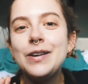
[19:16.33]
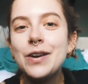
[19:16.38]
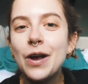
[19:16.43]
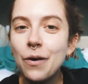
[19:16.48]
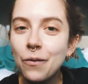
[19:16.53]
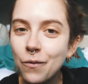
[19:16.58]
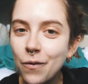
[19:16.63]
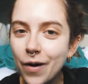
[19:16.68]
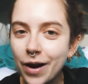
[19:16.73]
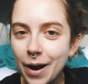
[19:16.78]
you
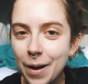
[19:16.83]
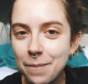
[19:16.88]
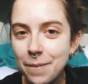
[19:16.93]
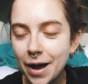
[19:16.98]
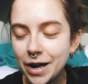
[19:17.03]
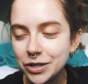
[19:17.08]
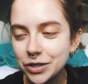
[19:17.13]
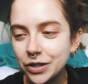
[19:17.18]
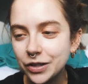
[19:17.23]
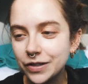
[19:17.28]
don't want a
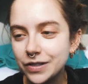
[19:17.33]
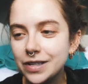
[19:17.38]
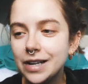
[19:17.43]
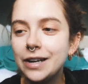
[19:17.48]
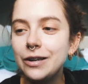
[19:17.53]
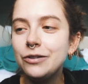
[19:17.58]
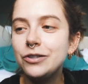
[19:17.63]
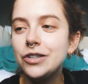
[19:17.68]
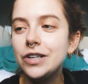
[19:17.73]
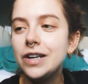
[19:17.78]
magical
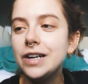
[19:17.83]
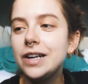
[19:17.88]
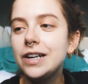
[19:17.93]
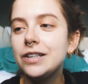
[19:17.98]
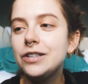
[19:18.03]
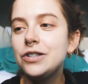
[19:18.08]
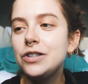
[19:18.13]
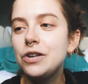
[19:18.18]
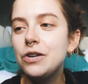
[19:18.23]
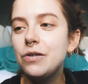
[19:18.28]
solution
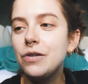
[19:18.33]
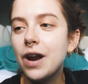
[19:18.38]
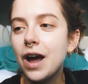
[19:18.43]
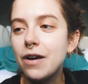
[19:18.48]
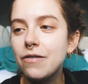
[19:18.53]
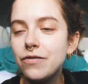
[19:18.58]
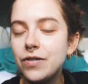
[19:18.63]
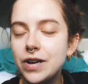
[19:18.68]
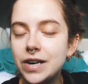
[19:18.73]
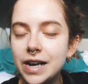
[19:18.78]
to
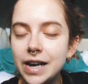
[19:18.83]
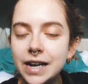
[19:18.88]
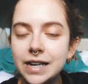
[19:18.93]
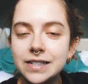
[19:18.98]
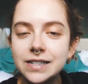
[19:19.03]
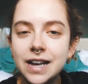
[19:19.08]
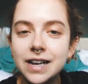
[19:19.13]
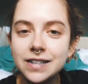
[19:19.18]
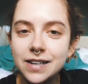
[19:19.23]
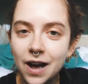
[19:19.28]
night
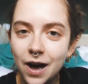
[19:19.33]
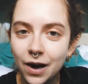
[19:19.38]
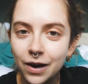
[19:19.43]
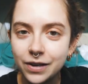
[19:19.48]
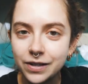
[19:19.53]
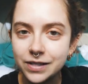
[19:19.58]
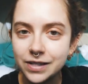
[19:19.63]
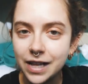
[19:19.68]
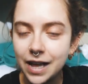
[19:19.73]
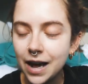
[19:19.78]
feedings, as
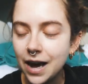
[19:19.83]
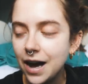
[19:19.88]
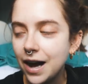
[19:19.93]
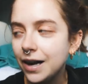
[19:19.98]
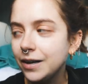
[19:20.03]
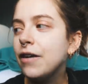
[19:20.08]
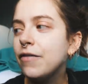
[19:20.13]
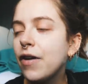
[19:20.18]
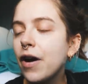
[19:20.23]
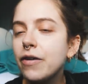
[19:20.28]
hard as they
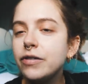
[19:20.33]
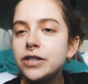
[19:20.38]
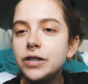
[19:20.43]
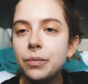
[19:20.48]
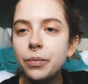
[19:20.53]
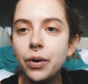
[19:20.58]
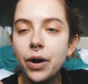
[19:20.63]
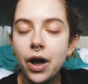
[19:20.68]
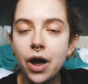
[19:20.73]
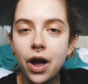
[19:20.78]
are. If I was
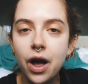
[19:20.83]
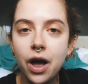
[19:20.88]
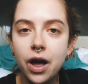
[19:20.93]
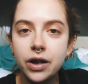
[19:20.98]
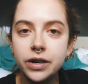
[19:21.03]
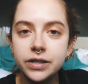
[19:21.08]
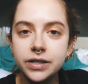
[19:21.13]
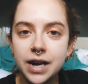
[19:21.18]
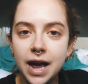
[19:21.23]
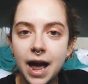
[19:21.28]
to put
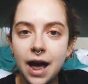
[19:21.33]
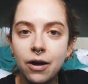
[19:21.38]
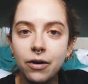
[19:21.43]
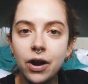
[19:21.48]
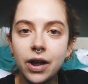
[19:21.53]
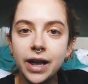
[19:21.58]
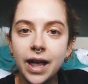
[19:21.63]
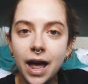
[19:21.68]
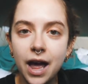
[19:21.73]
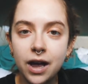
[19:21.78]
her
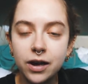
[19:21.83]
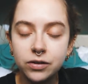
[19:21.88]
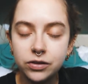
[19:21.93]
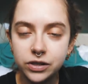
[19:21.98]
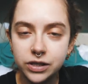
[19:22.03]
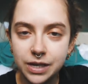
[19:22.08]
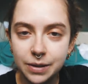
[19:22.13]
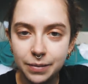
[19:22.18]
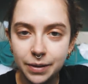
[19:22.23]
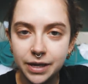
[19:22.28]
down, get her
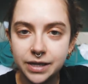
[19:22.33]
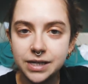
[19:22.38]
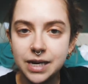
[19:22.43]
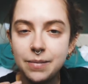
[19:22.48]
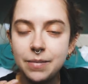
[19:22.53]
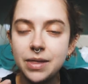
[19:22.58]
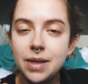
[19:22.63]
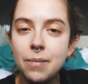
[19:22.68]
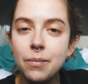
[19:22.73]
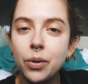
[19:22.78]
deeply
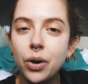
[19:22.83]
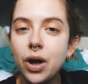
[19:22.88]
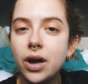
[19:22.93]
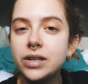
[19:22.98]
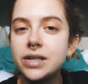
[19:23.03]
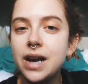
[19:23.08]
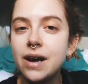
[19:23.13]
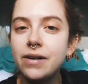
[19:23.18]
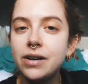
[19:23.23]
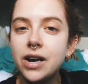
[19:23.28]
asleep, and then put her
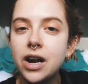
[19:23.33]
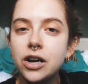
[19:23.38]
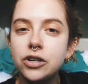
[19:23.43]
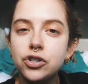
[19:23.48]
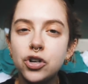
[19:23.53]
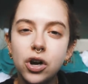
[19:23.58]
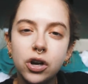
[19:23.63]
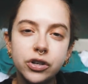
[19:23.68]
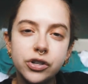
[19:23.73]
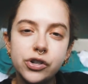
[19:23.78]
down in her
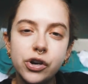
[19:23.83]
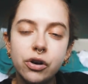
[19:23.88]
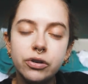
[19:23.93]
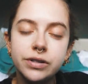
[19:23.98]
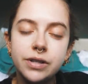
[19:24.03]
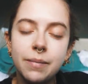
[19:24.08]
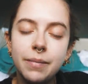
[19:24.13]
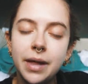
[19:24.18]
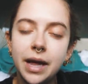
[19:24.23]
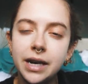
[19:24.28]
DockATot or
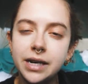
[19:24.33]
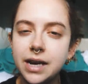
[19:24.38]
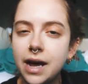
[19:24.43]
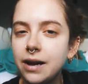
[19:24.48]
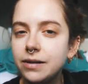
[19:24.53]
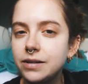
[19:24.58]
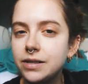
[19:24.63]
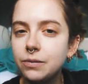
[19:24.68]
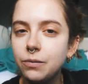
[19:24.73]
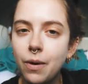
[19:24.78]
something
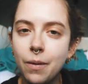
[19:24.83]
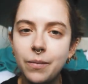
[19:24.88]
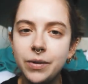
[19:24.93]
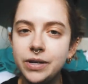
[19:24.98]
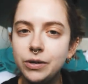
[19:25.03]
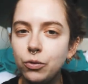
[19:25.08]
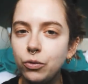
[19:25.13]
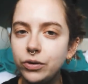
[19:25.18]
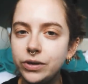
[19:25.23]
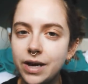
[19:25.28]
down when
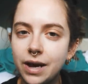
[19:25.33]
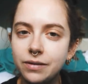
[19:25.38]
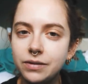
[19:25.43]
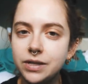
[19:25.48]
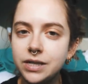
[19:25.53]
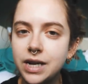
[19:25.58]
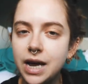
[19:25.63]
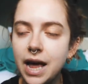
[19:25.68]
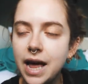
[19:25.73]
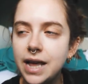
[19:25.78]
we're all
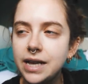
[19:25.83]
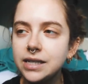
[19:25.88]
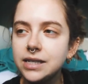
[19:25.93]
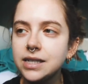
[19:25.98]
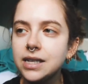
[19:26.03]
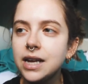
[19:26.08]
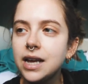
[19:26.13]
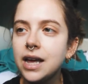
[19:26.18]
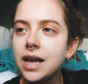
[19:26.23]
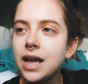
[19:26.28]

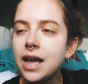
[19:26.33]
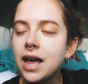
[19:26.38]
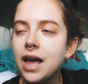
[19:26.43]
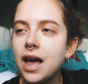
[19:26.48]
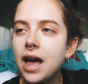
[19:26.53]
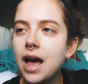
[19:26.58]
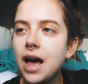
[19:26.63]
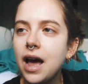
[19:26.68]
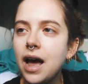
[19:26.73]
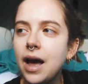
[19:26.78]
downstairs,
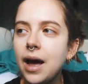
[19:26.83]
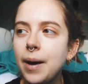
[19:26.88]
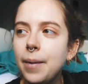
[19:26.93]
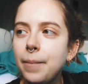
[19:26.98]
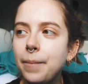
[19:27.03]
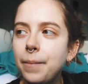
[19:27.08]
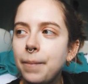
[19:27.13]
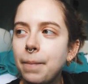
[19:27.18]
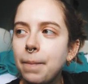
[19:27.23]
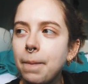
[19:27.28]

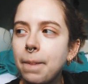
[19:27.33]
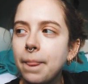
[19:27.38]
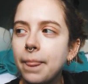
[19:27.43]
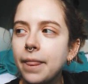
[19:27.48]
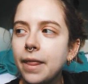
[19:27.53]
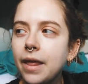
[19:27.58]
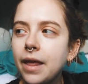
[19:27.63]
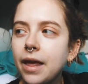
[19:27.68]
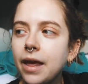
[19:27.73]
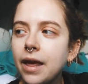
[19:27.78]
um,
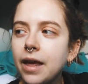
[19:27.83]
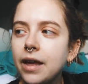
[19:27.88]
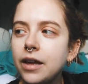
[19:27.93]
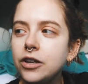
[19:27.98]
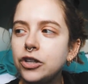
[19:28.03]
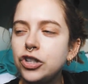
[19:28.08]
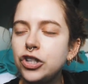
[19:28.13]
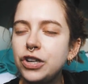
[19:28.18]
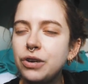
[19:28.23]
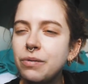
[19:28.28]

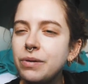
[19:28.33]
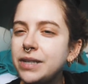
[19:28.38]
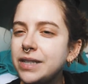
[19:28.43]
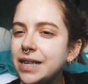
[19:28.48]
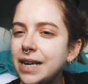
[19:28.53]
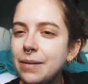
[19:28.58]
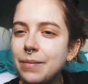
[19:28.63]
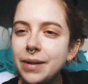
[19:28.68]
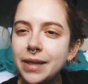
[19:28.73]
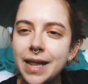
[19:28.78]
she would
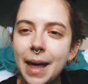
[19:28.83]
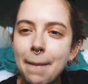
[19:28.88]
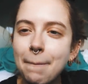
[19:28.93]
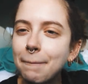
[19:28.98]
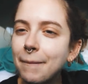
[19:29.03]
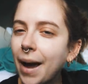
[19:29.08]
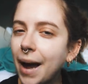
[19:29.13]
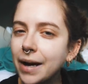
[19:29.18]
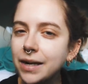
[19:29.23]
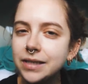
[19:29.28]
sleep in there
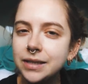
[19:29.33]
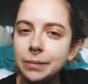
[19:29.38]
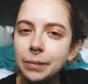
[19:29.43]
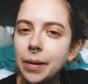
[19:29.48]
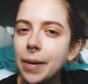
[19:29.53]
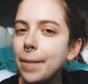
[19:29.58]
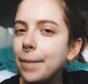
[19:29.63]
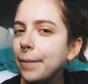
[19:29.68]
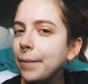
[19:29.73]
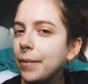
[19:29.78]

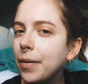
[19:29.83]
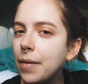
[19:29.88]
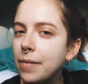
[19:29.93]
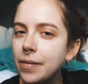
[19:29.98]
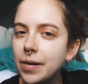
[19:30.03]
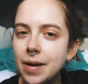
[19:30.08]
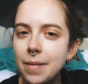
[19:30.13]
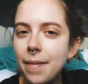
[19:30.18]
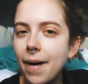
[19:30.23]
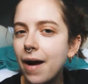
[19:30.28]
maximum
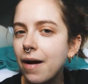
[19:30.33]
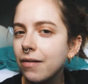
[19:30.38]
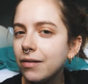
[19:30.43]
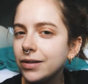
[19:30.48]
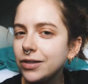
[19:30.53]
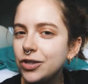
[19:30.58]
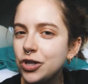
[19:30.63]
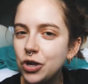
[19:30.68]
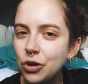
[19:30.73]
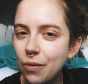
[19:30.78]
probably about
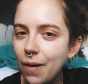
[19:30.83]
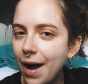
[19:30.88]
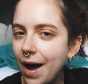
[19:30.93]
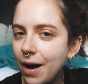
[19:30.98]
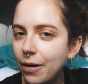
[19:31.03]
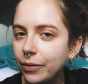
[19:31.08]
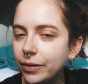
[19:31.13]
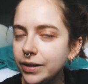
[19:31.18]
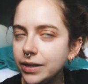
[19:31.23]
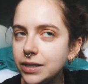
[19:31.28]
two
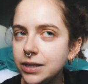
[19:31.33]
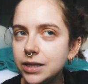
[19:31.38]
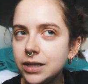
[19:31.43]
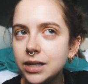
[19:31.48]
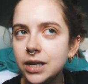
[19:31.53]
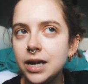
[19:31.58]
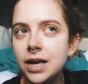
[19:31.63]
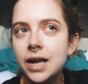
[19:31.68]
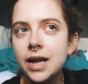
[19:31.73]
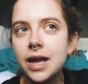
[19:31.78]
hours